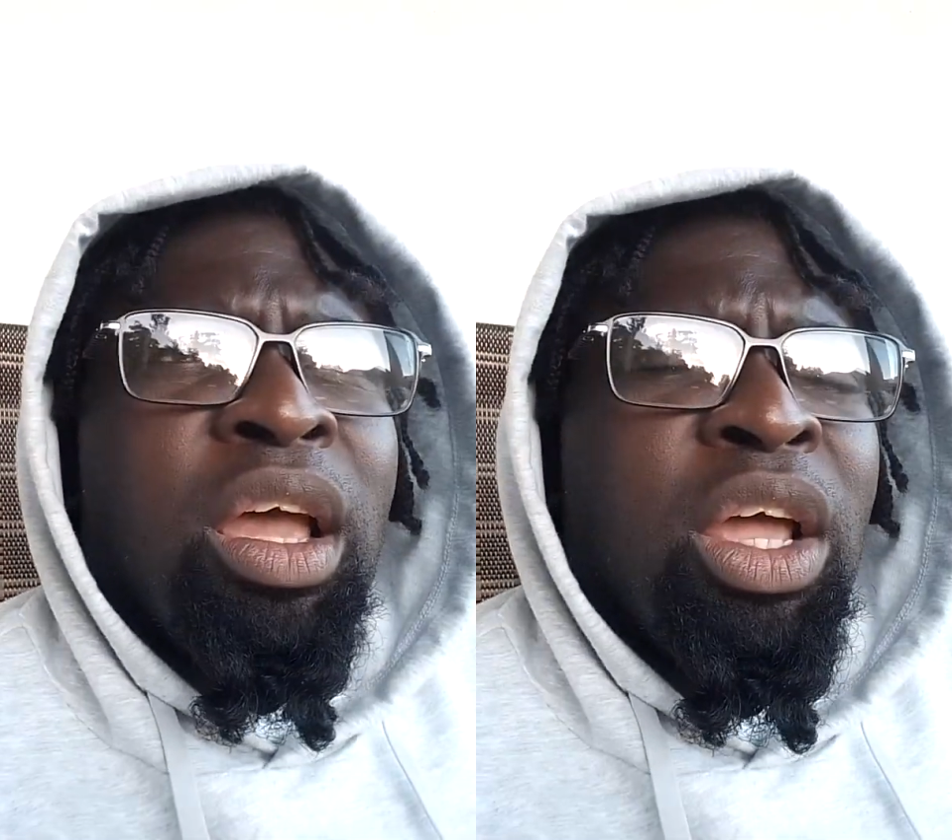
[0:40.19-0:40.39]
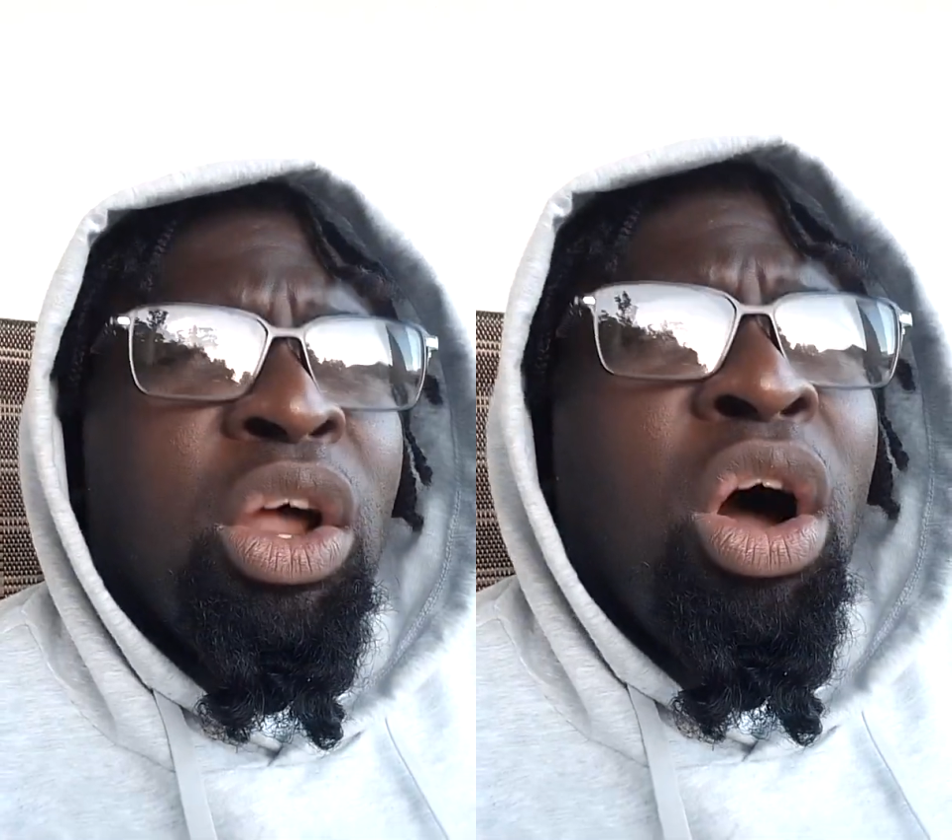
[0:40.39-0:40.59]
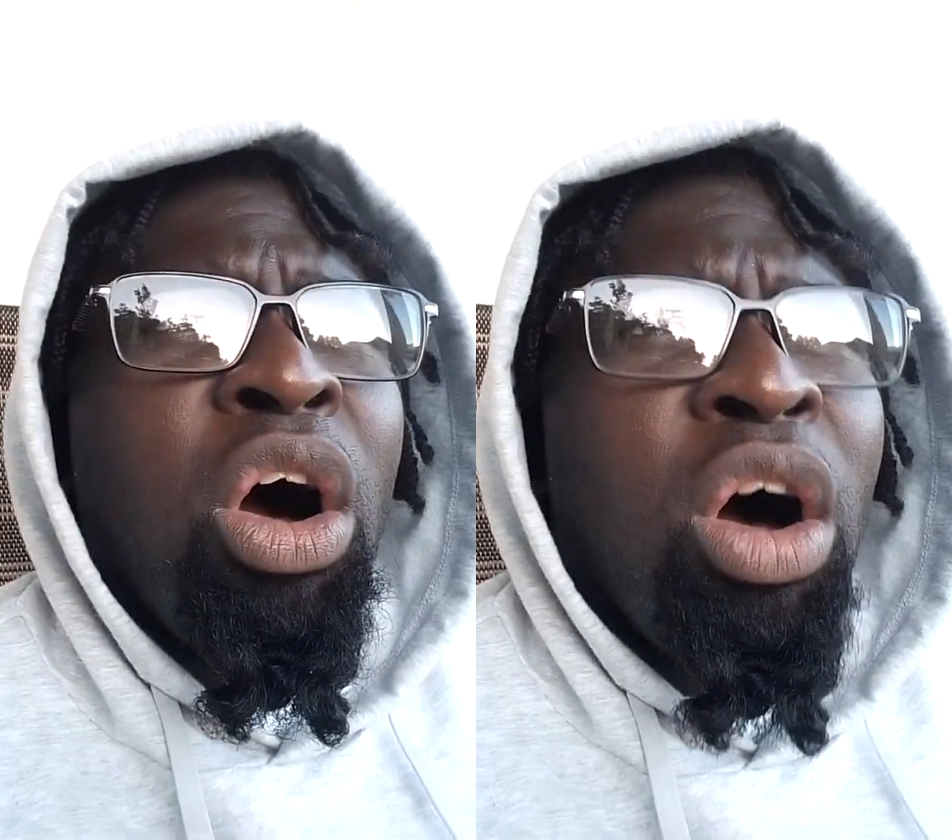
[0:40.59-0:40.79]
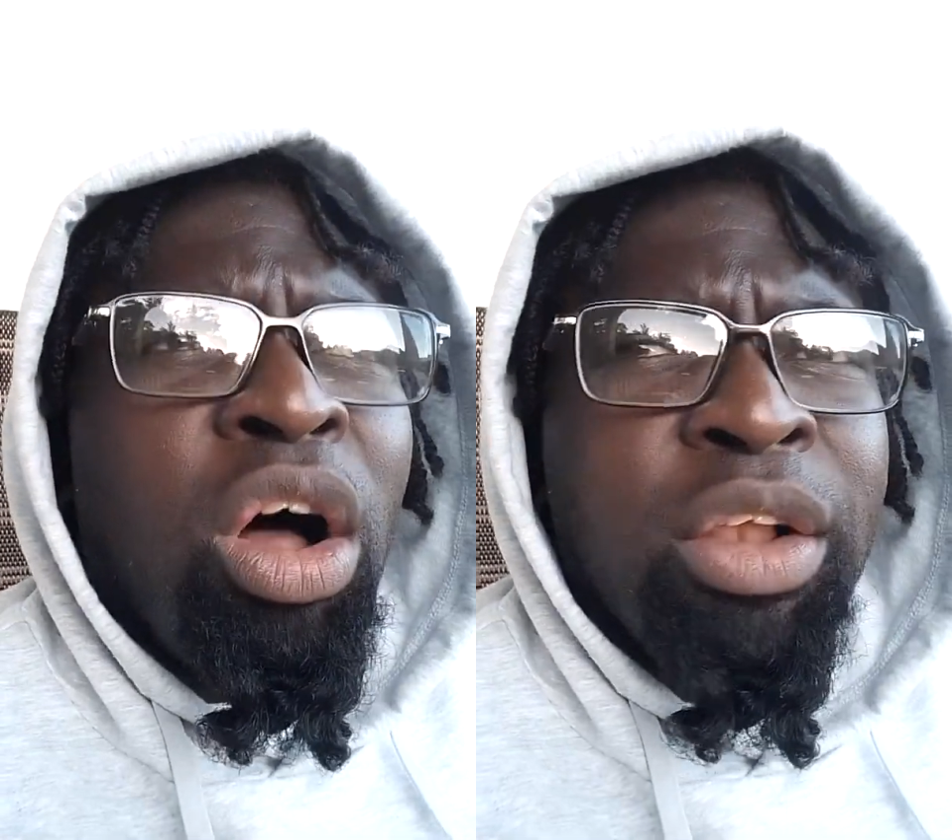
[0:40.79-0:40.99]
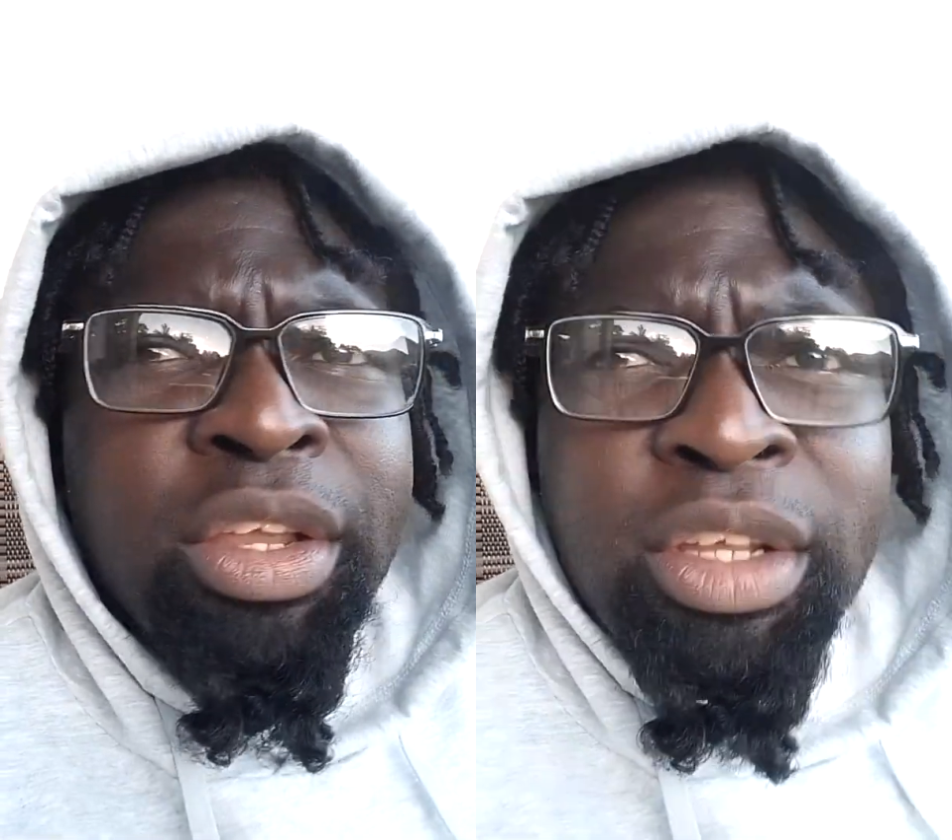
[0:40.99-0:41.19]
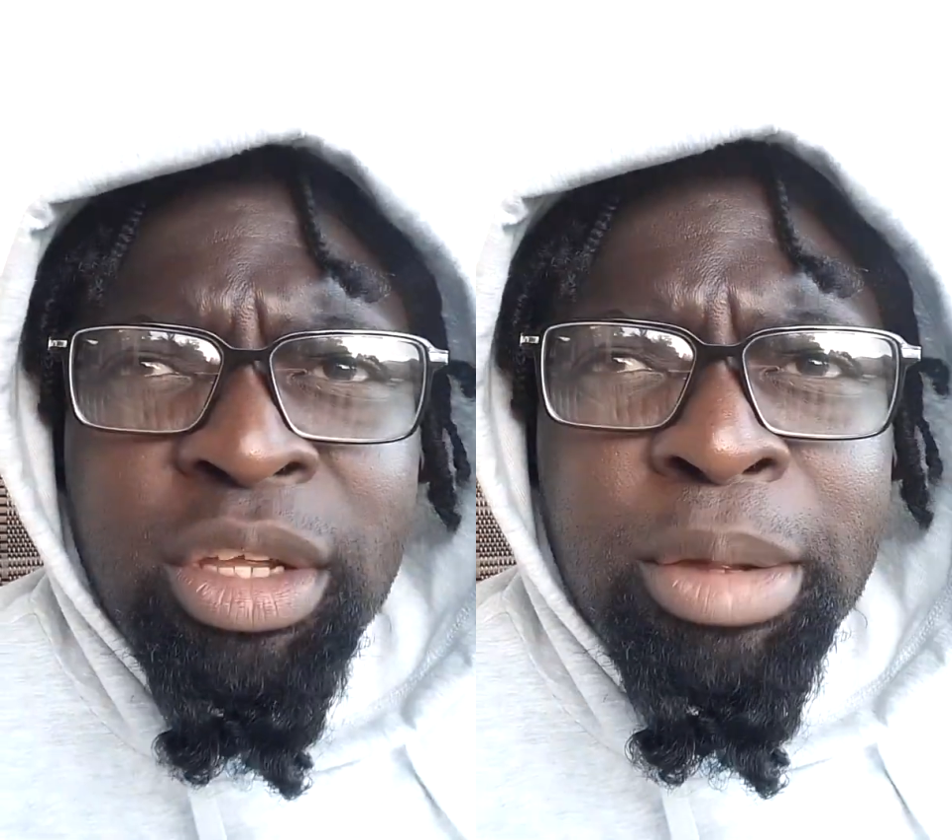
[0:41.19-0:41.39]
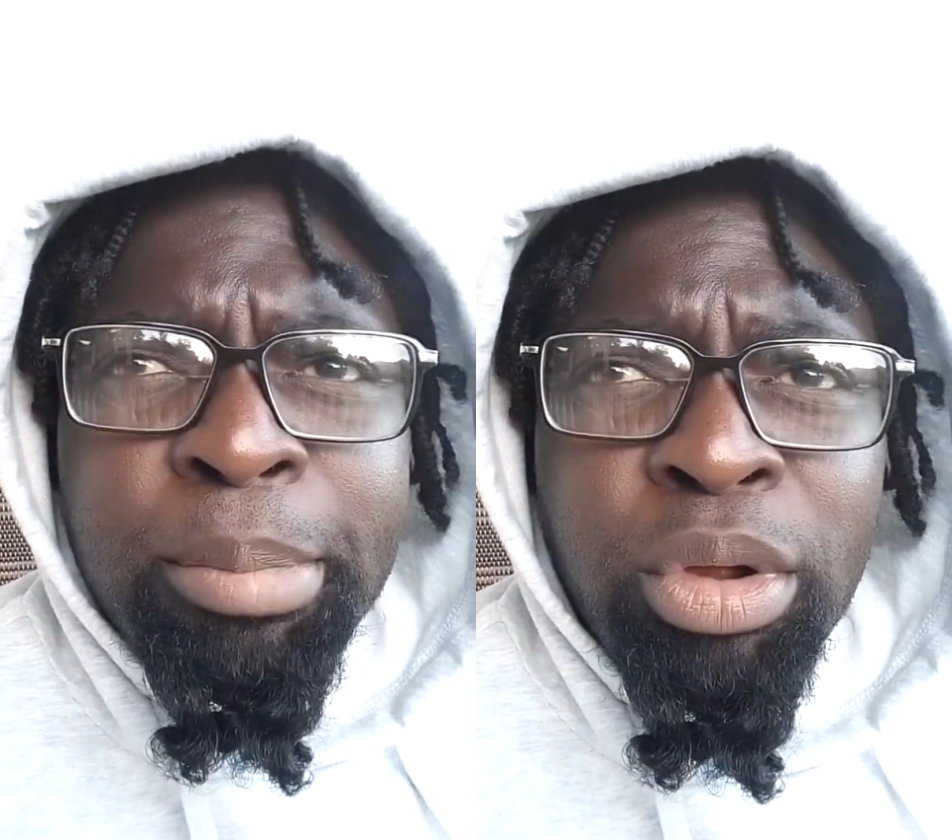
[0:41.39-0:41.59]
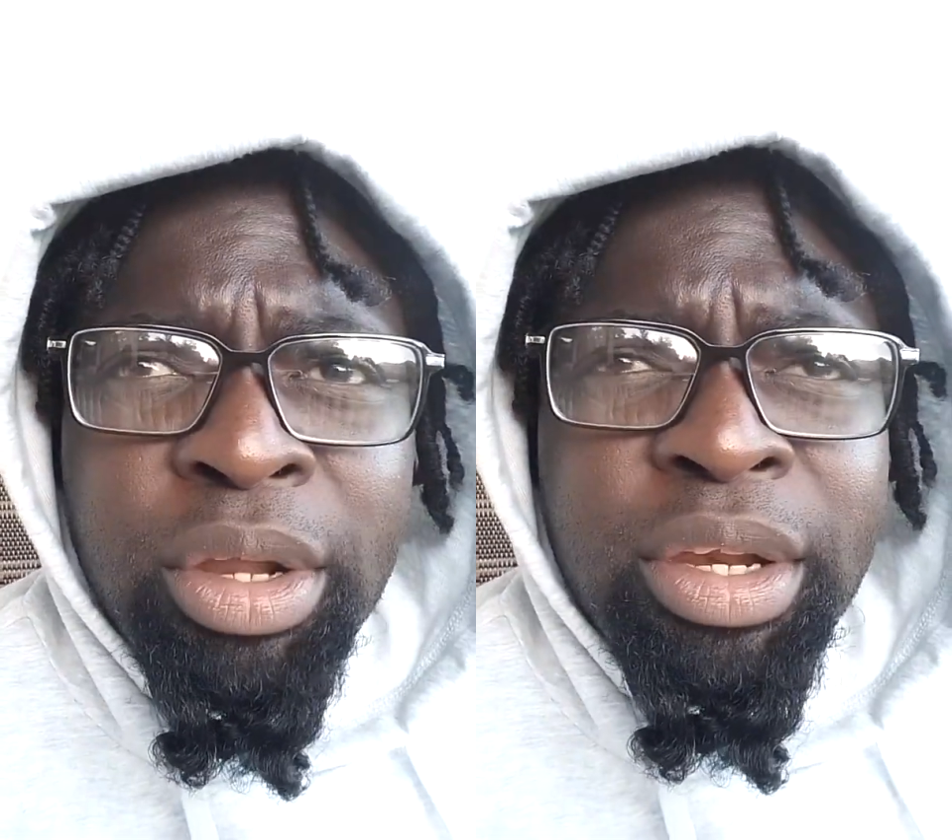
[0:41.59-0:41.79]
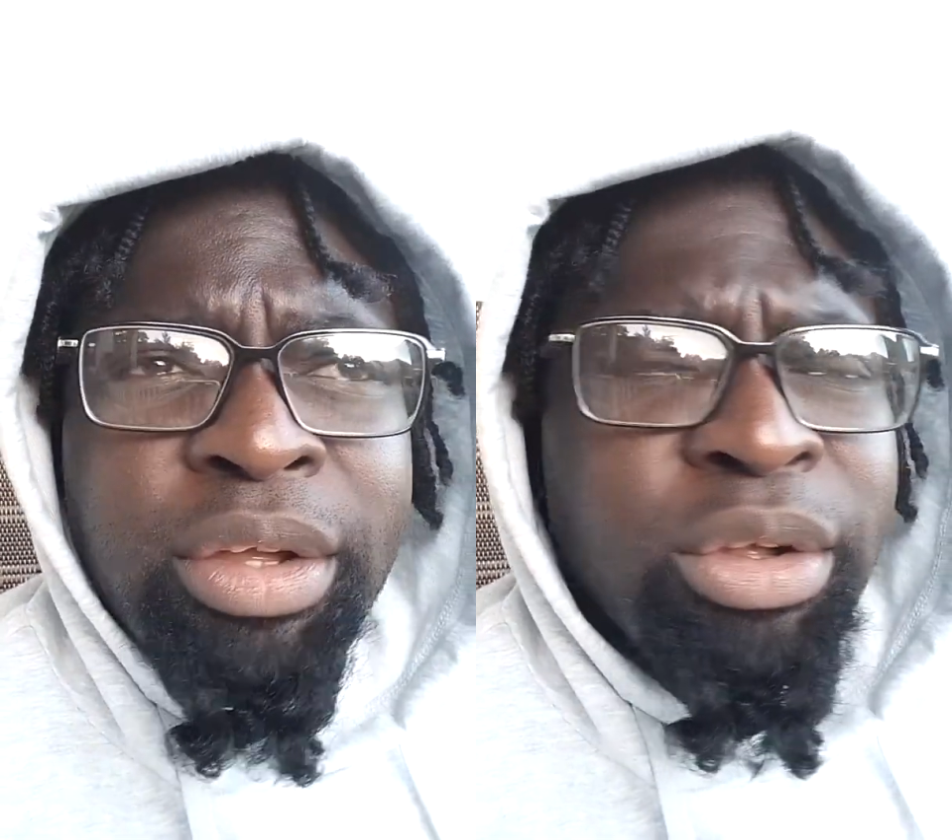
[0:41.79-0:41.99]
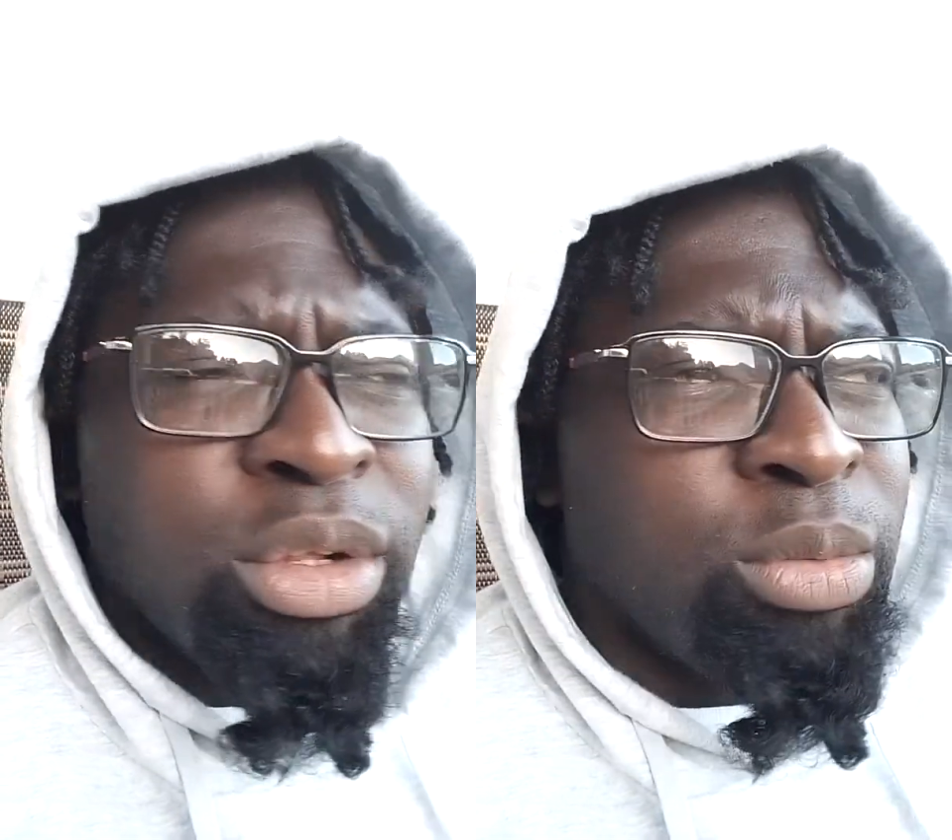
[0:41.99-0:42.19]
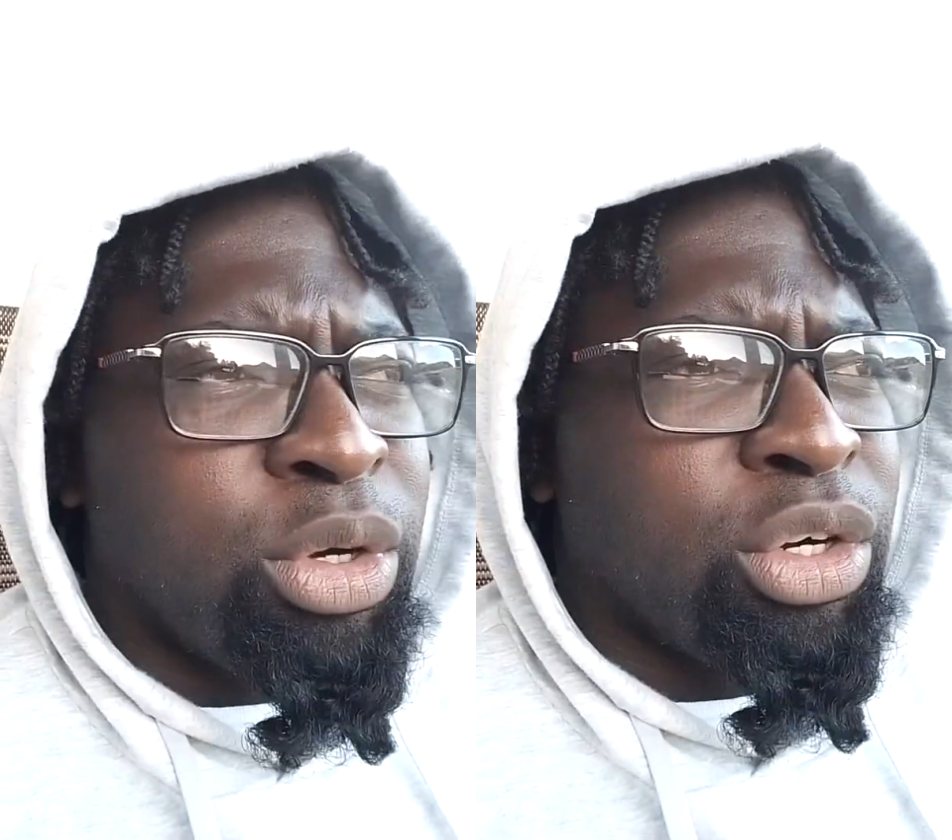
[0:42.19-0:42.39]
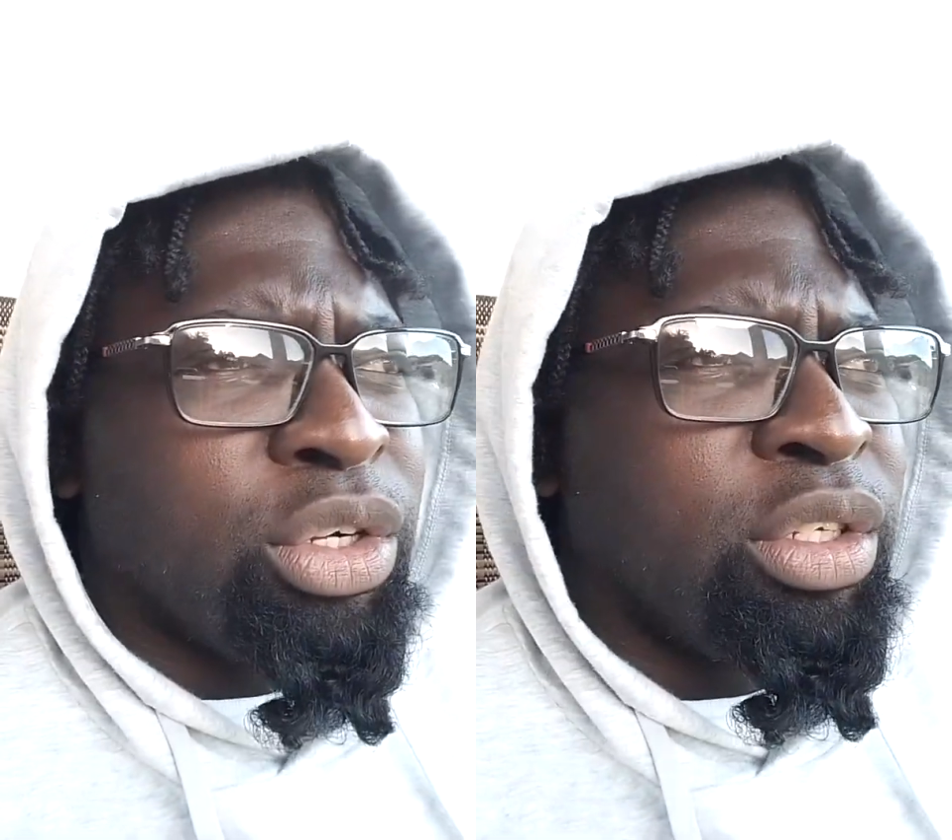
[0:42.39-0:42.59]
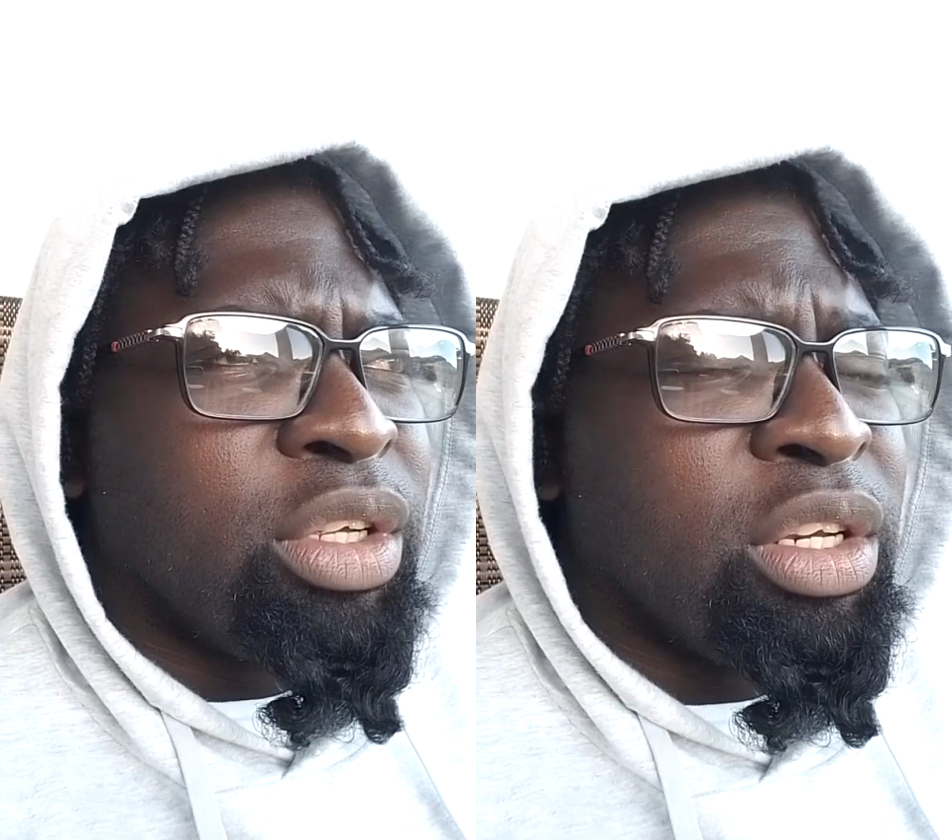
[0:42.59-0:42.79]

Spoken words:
in all the political world,